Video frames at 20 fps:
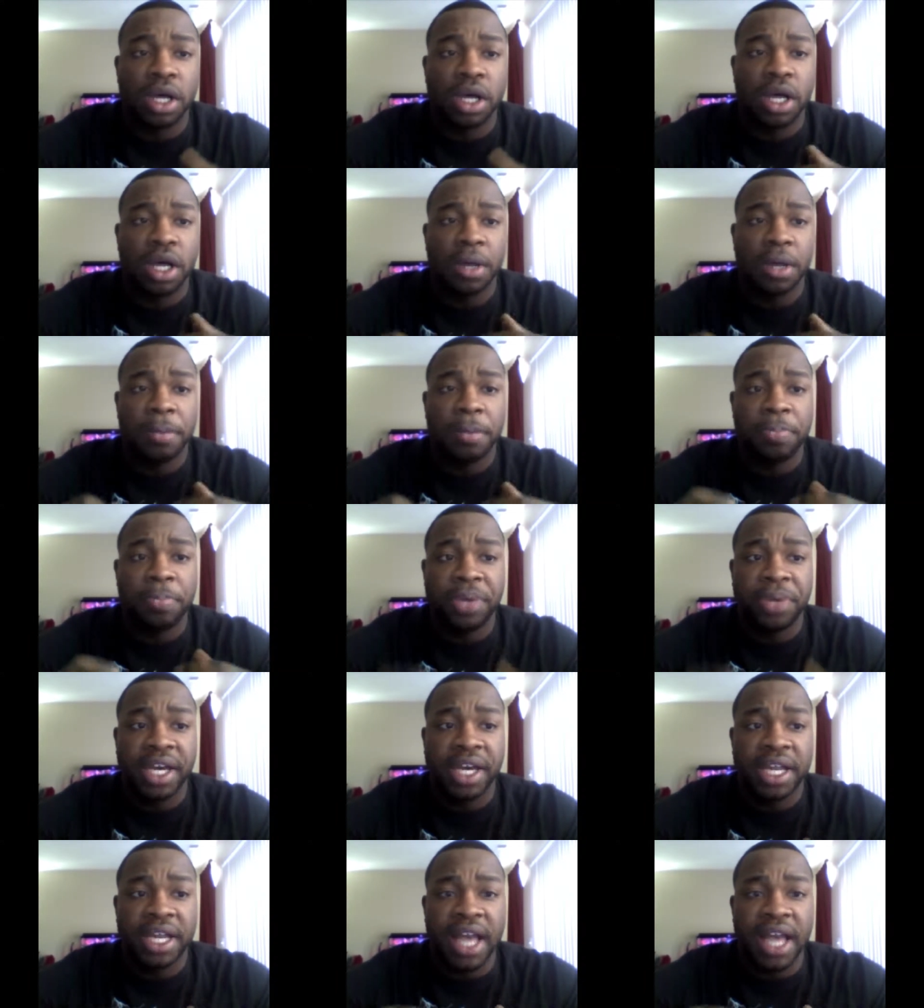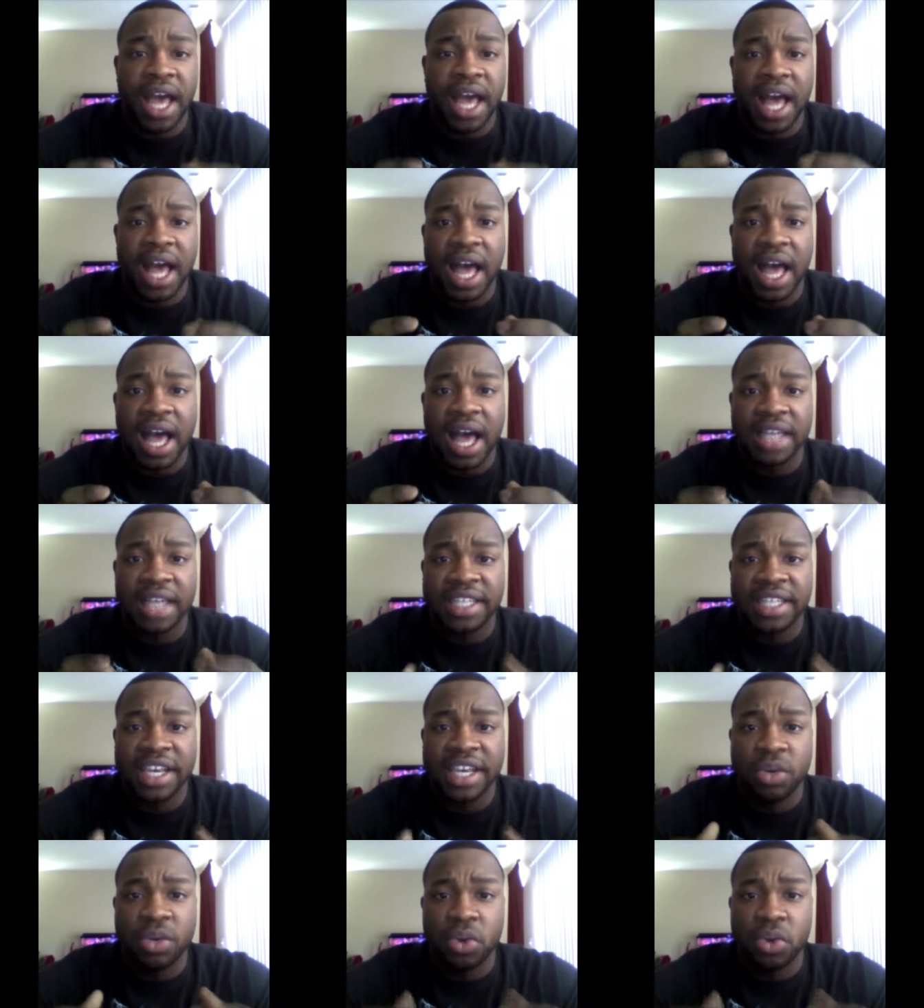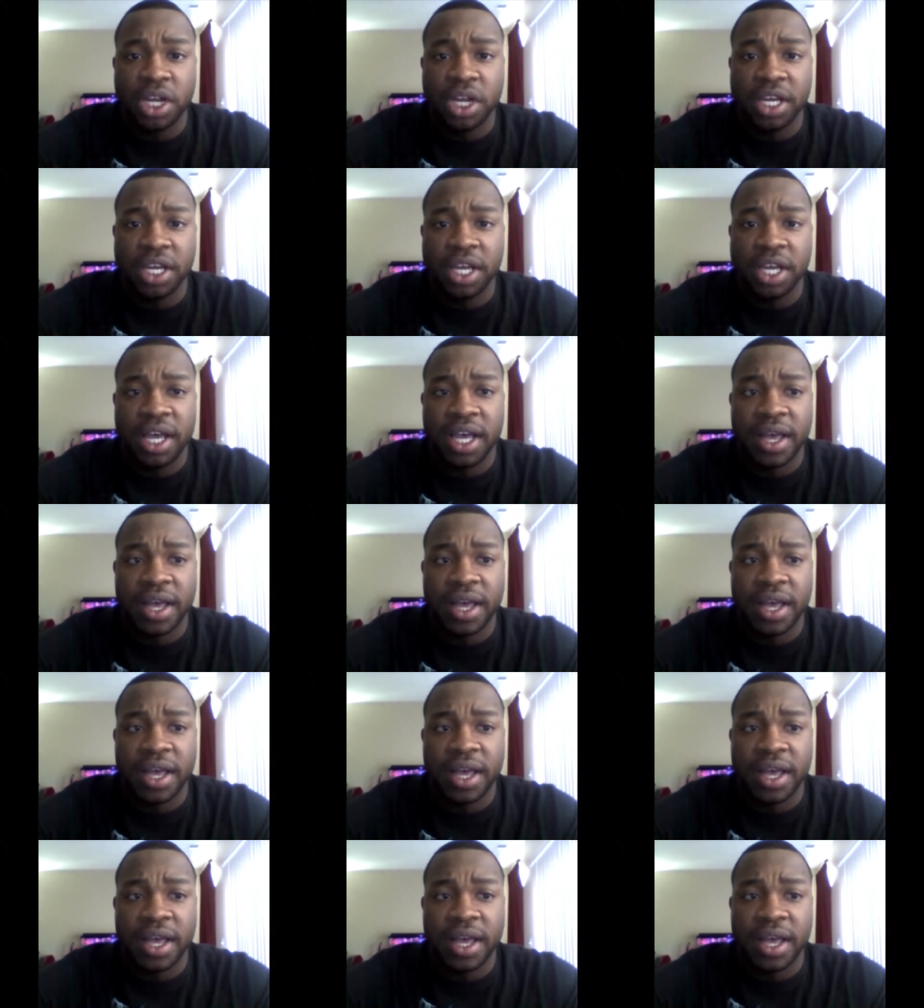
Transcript: Uh, but I did want to